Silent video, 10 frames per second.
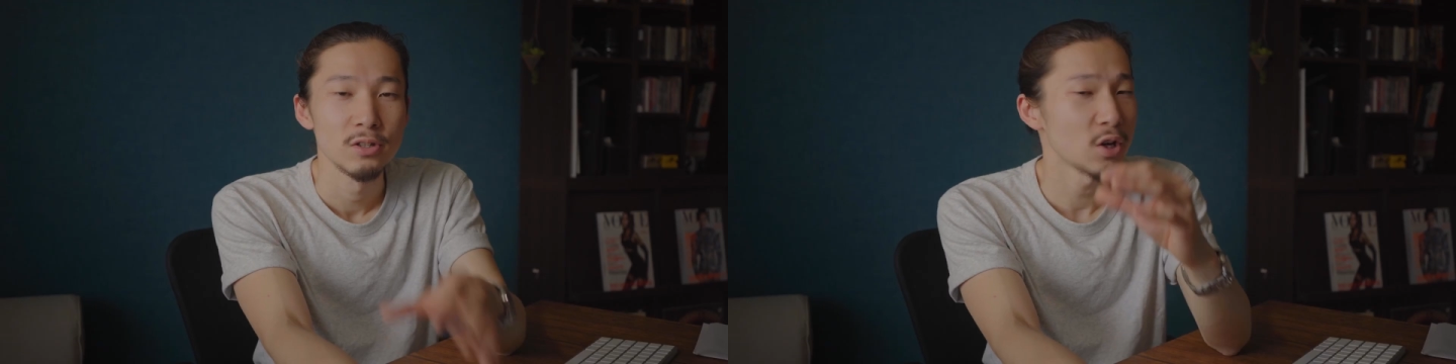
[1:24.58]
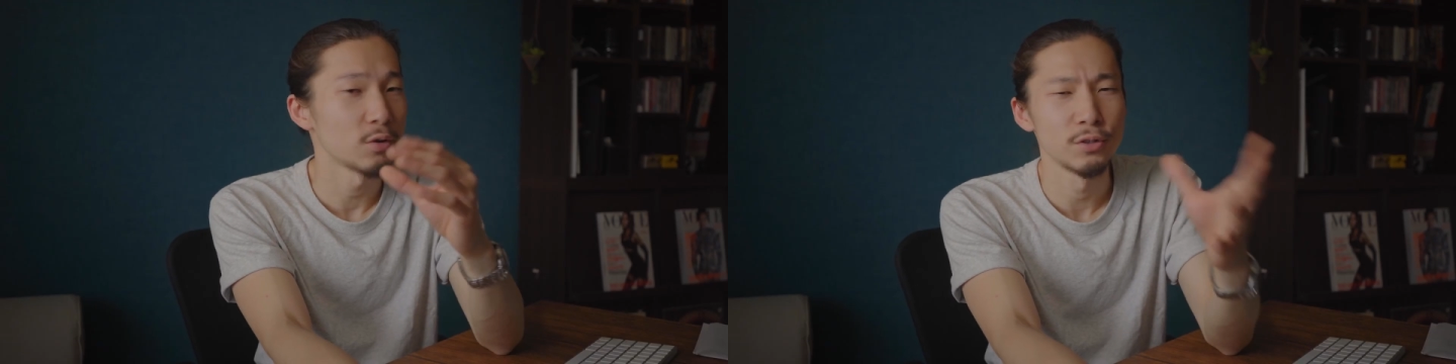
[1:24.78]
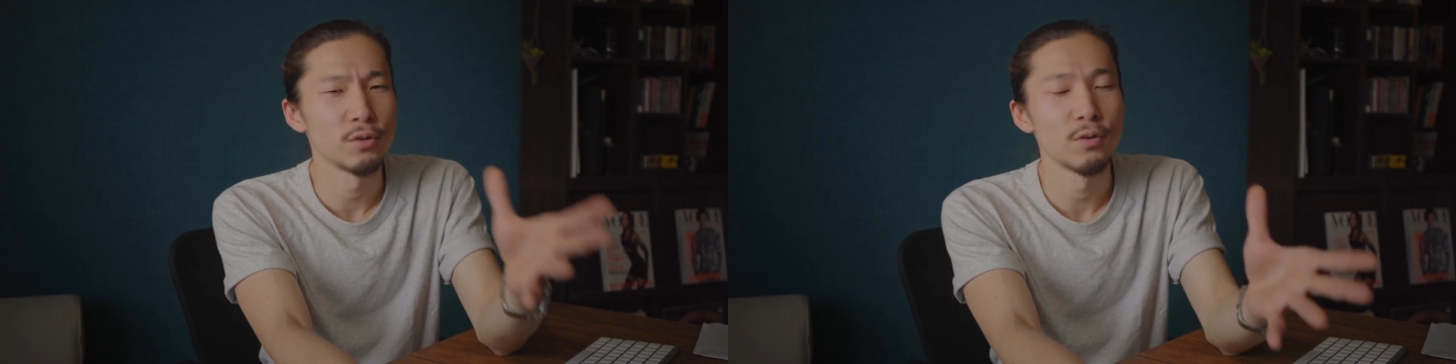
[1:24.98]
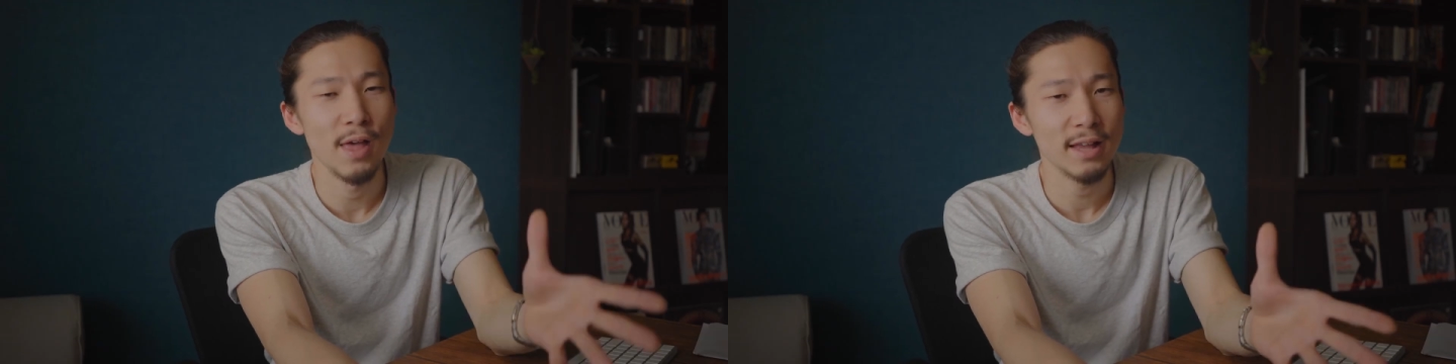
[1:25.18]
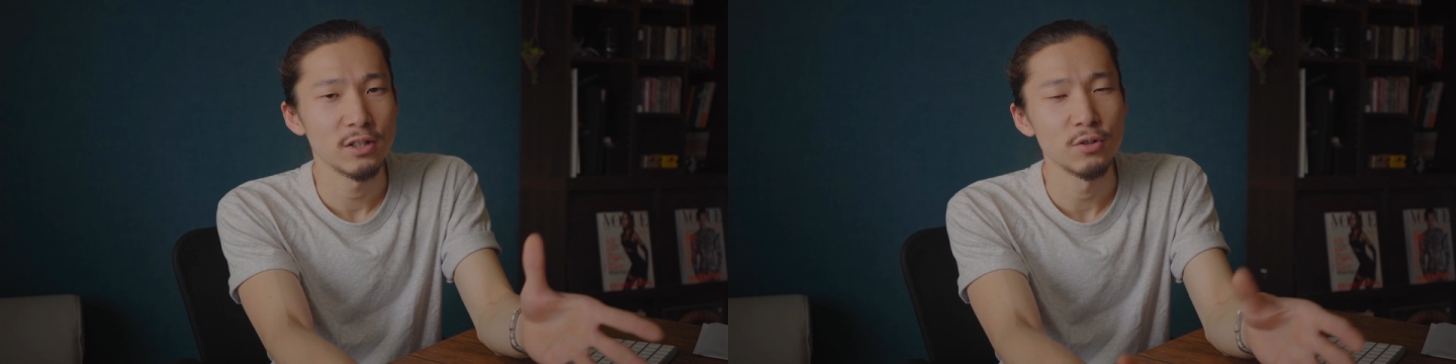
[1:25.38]
So to do
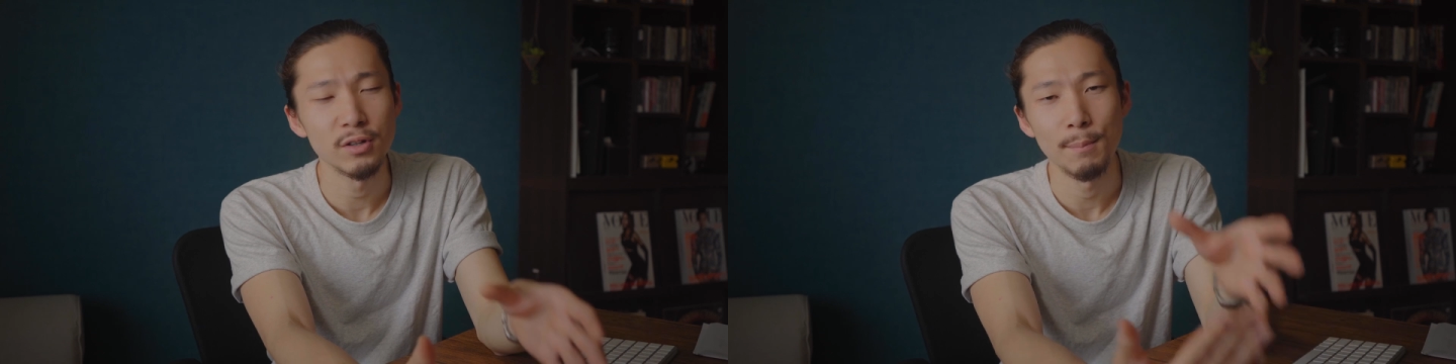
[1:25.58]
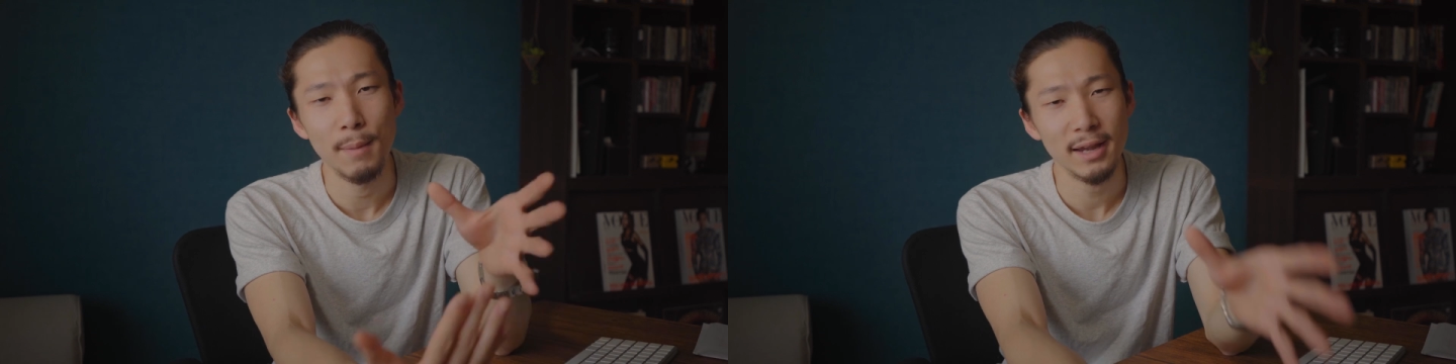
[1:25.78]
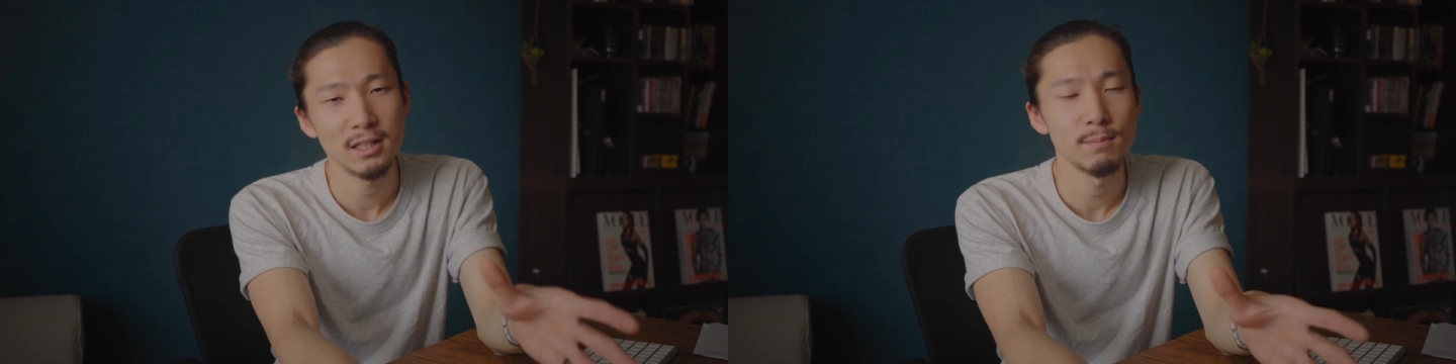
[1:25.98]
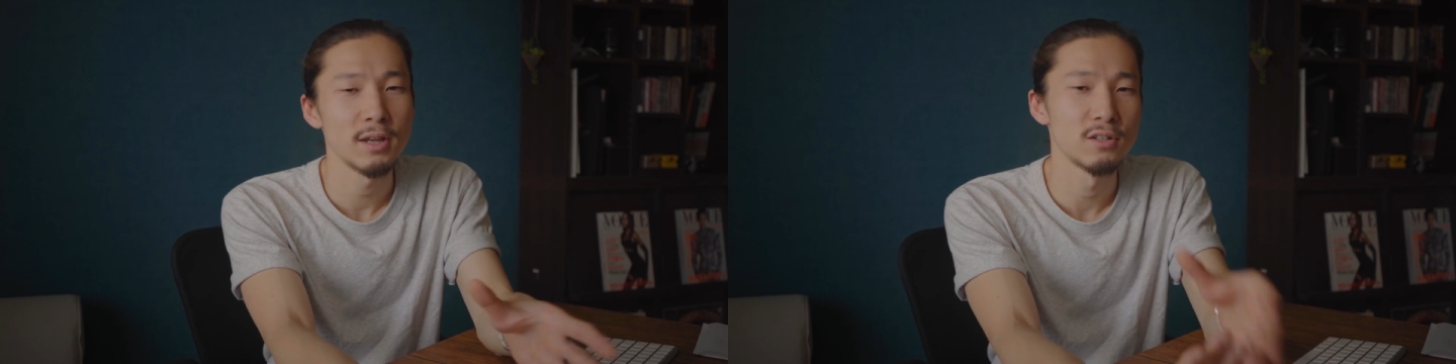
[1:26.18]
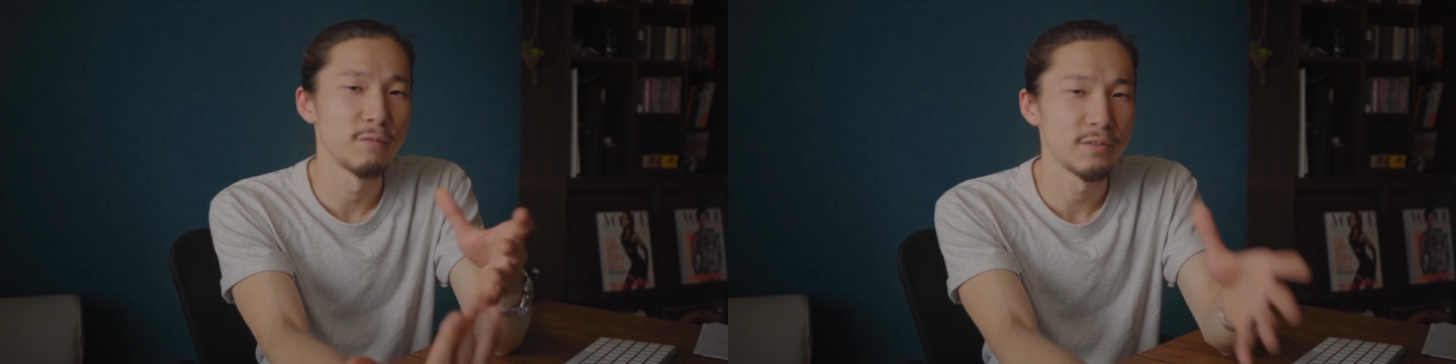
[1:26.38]
that, you can
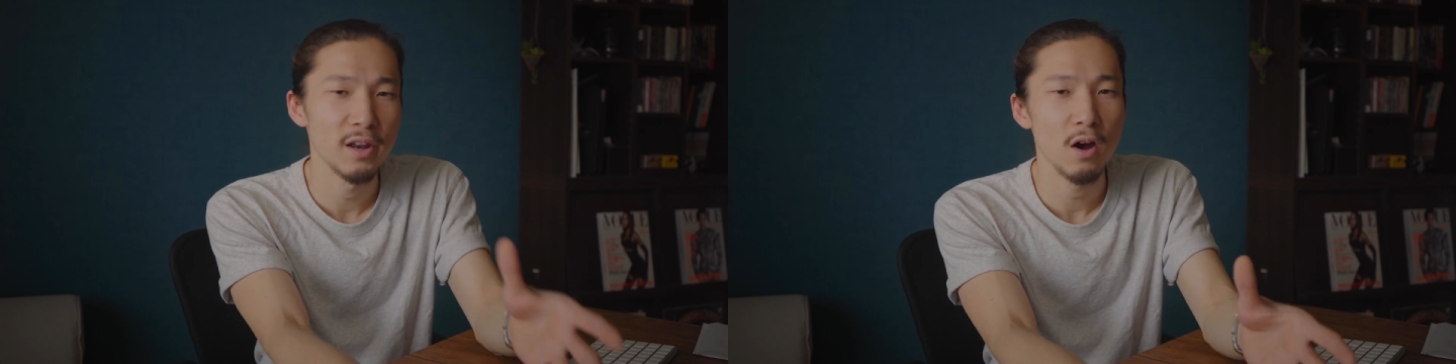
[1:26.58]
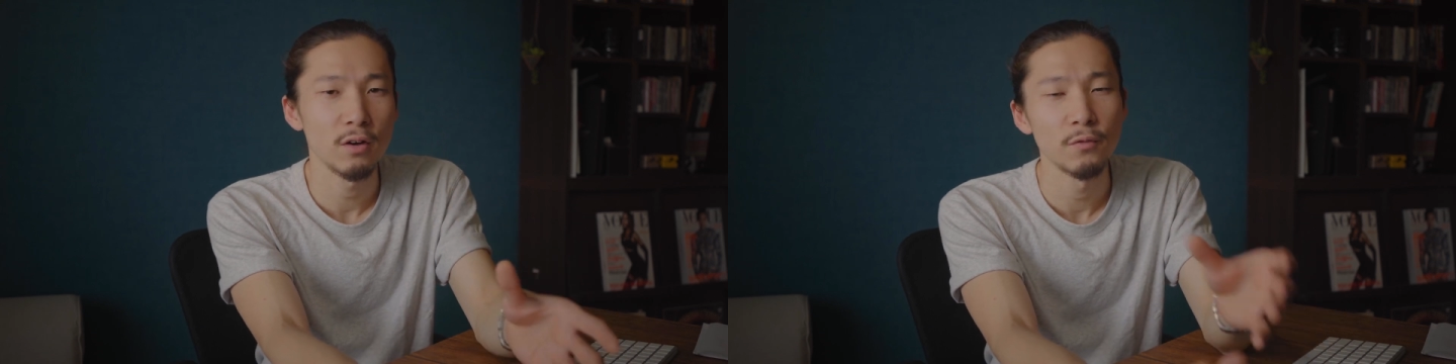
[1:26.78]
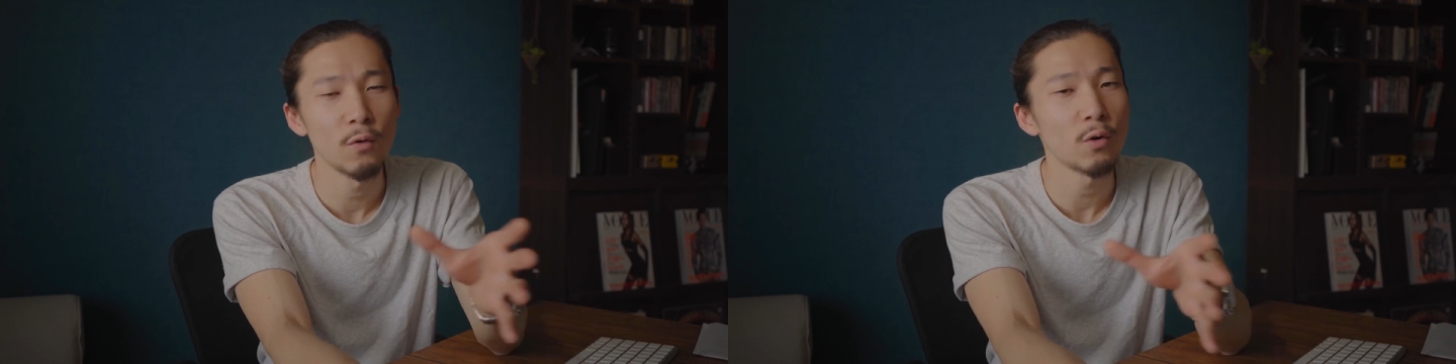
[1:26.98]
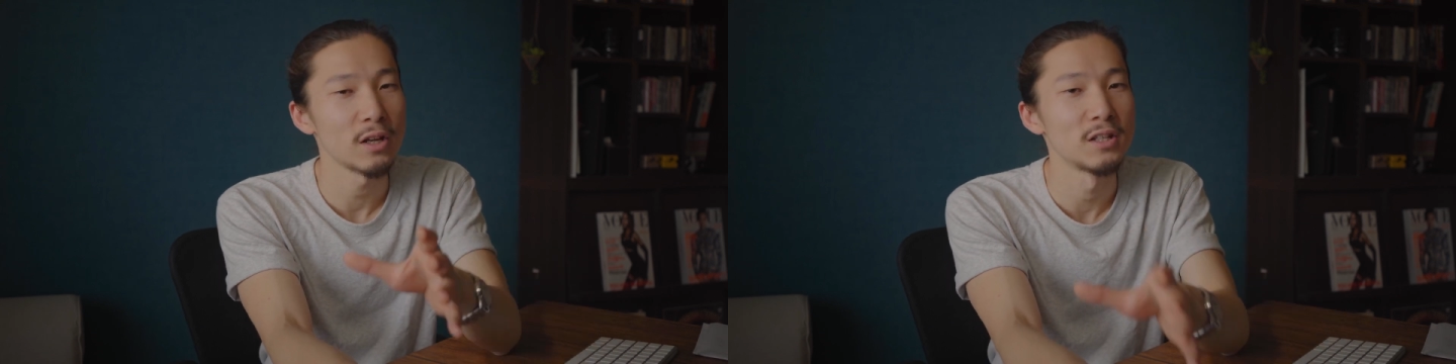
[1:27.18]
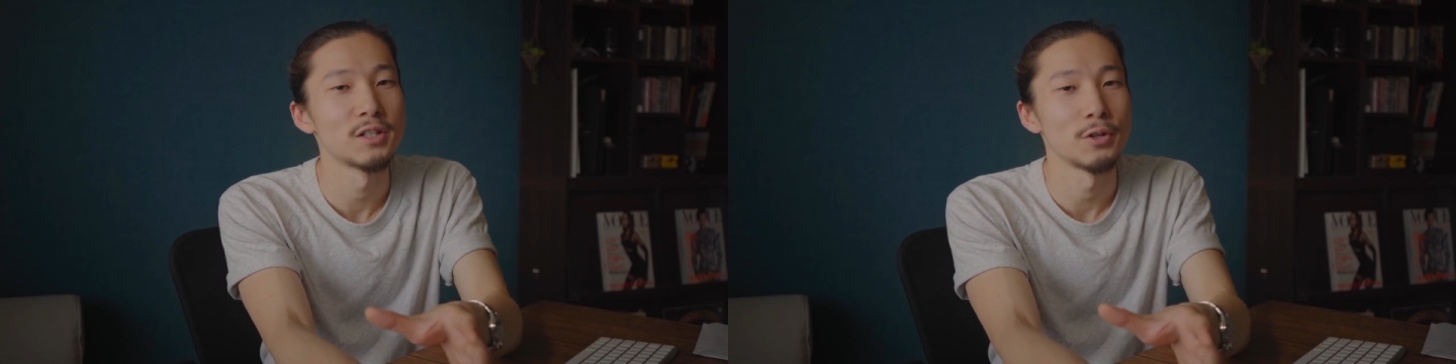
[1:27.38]
maximize your video for
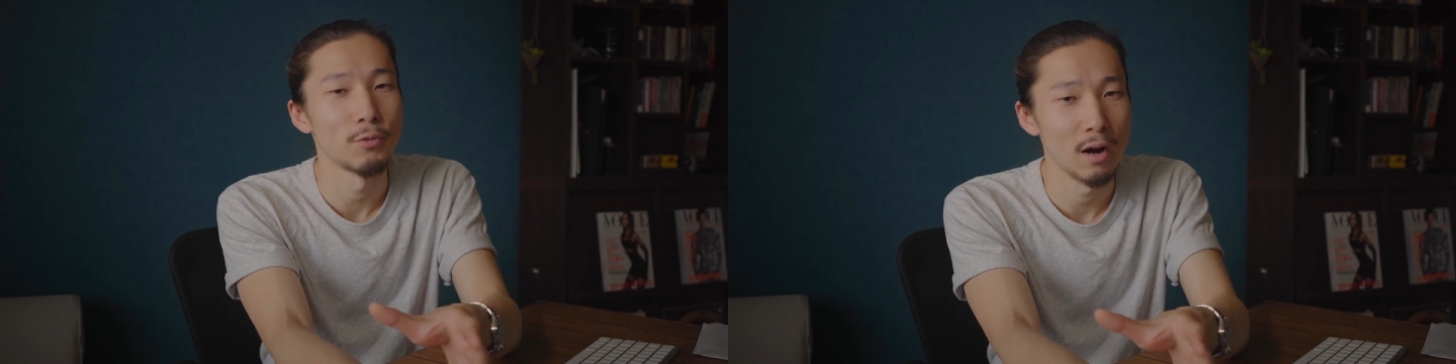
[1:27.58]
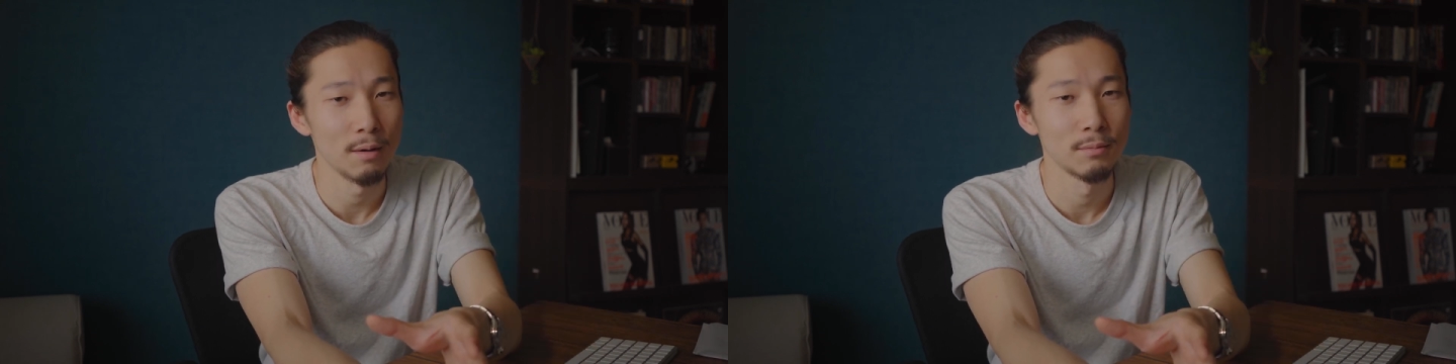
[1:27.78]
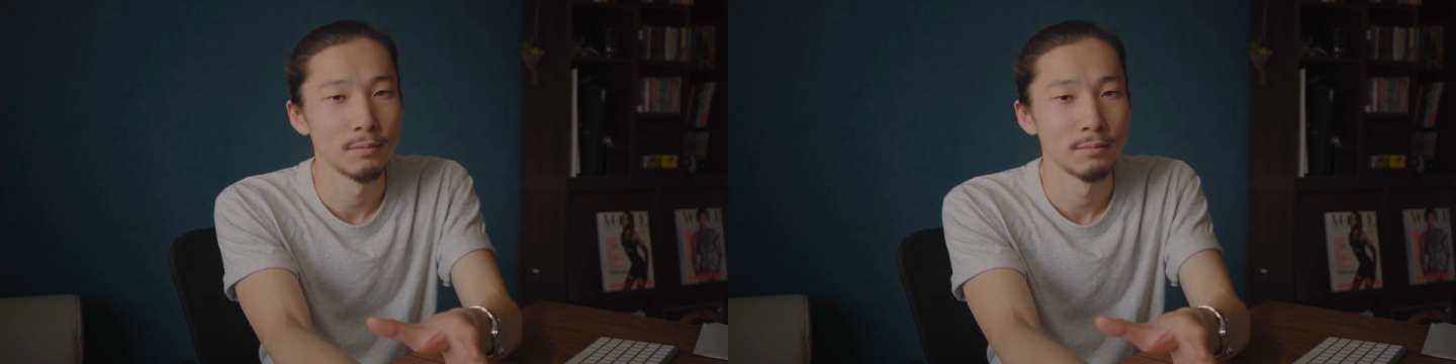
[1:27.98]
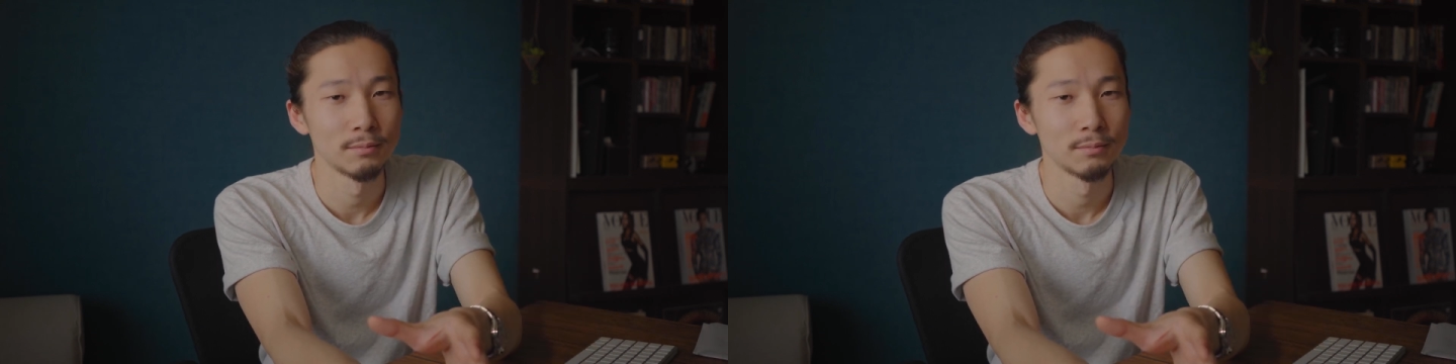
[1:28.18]
Instagram.